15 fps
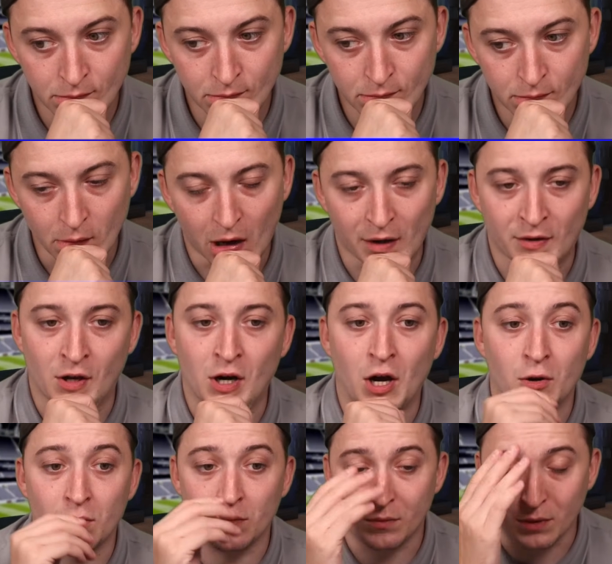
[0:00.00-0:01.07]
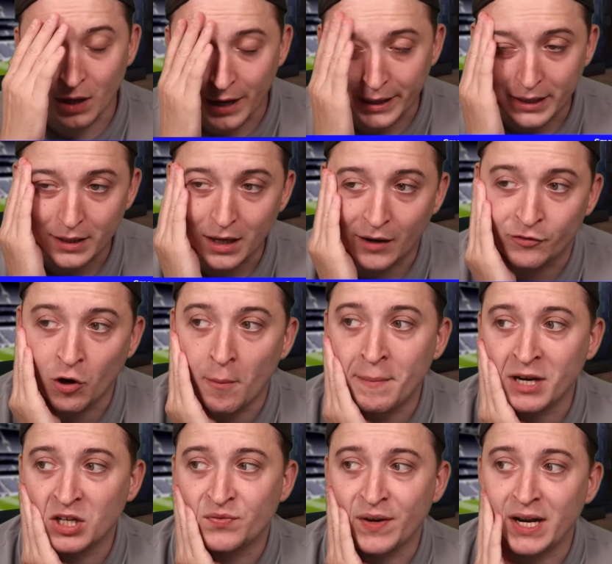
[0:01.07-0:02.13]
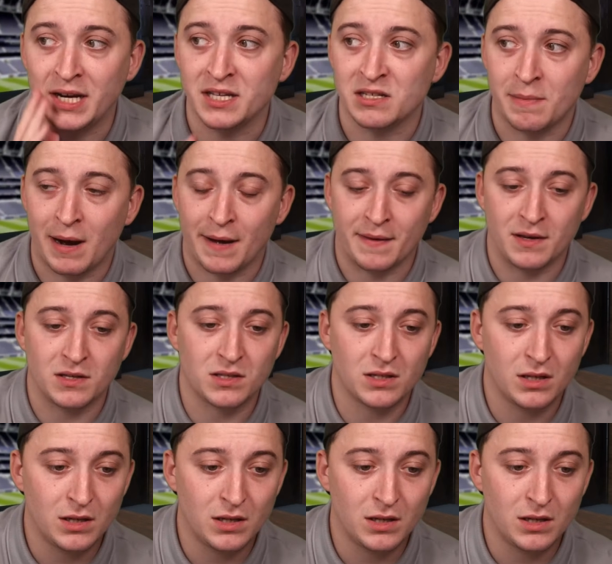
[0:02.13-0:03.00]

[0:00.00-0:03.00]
I don't know, like, I've got mixed feelings about this.